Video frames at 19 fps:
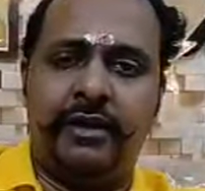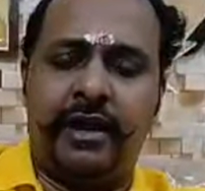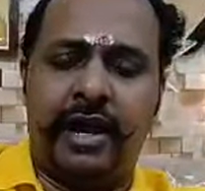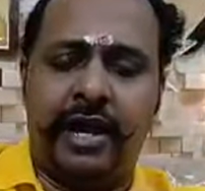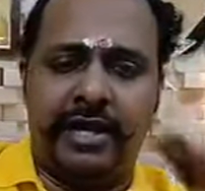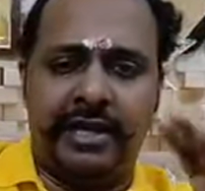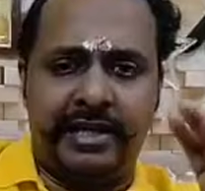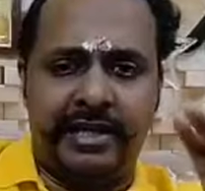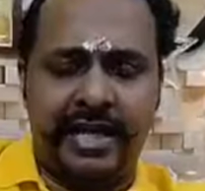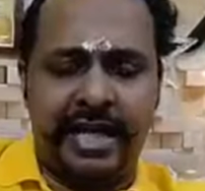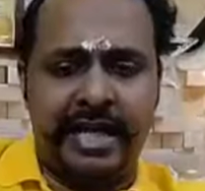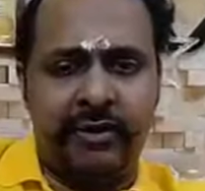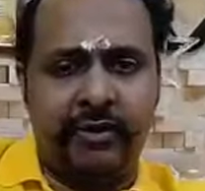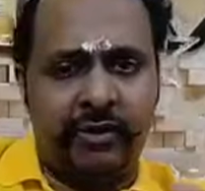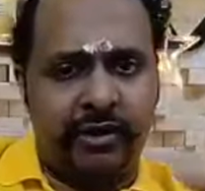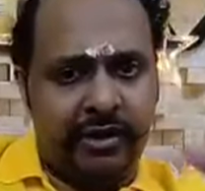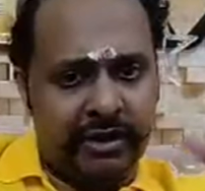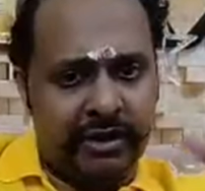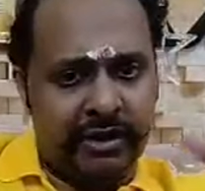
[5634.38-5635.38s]
And then
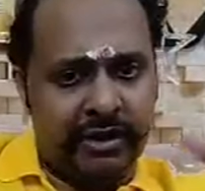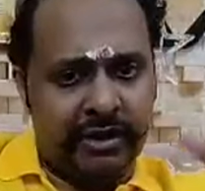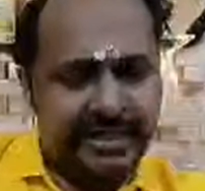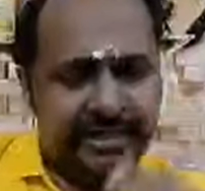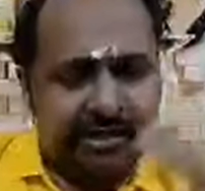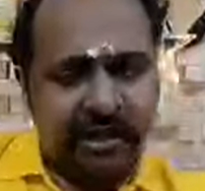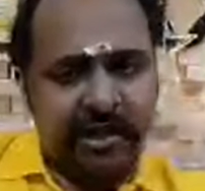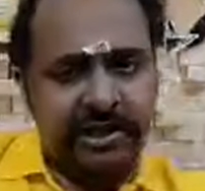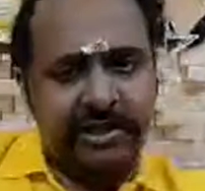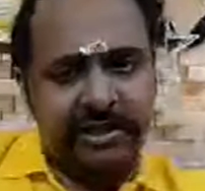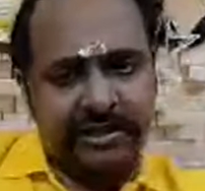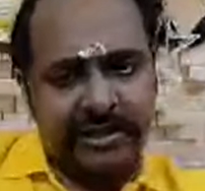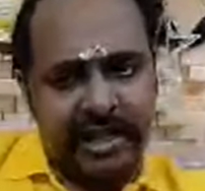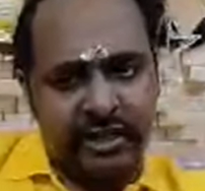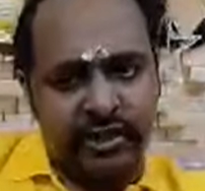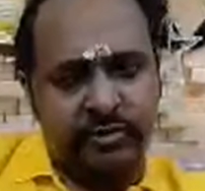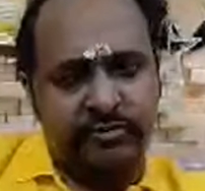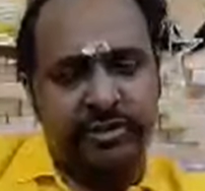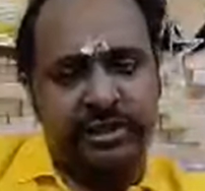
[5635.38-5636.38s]
only these colleges
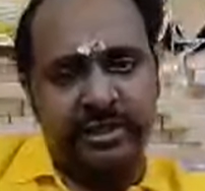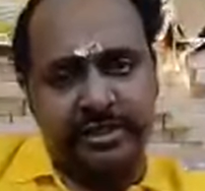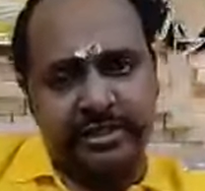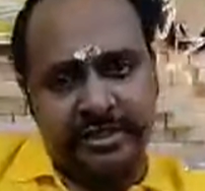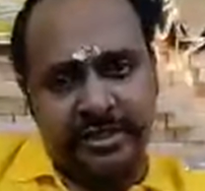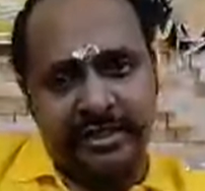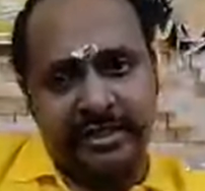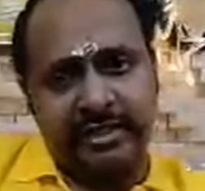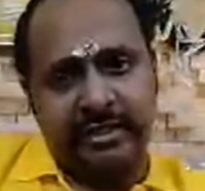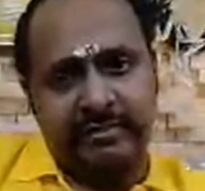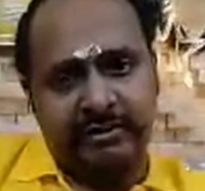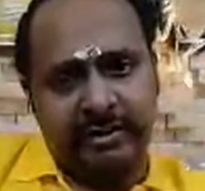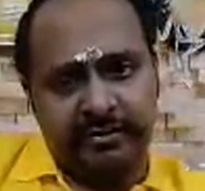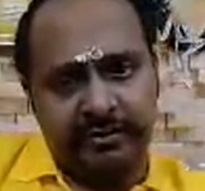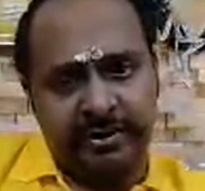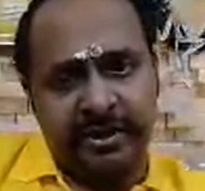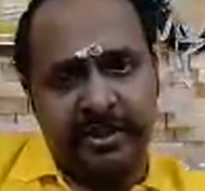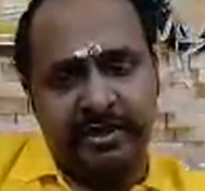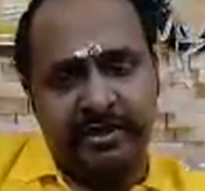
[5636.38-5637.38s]
has to be listed in the
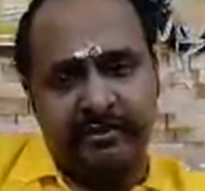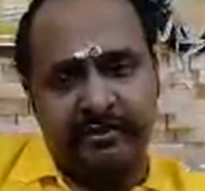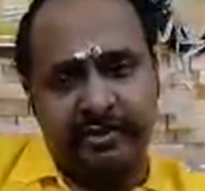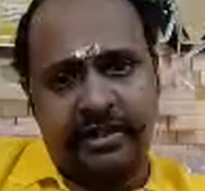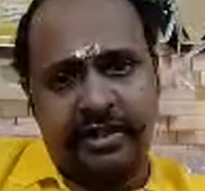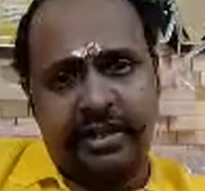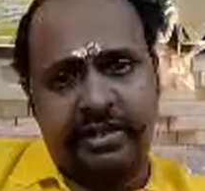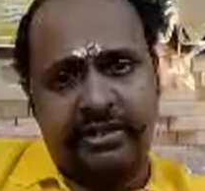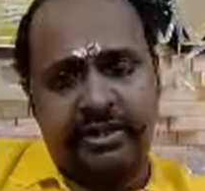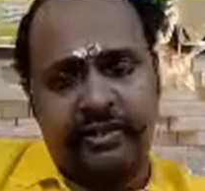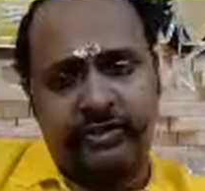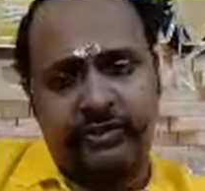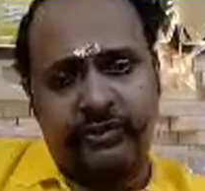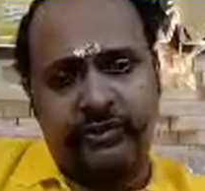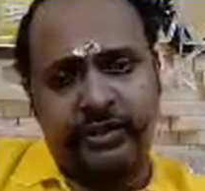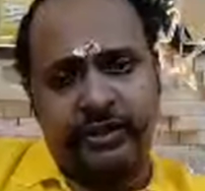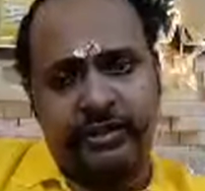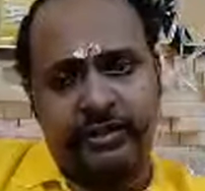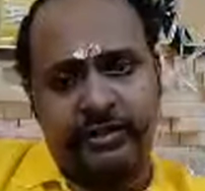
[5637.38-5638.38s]
website of the National
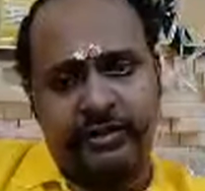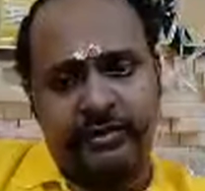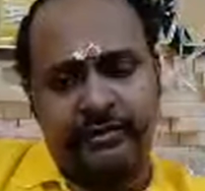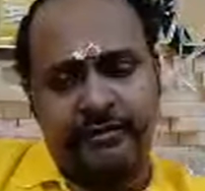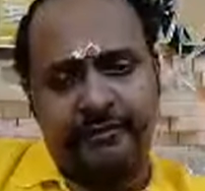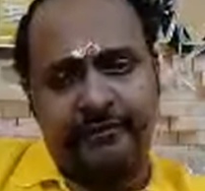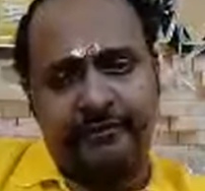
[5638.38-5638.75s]
Association.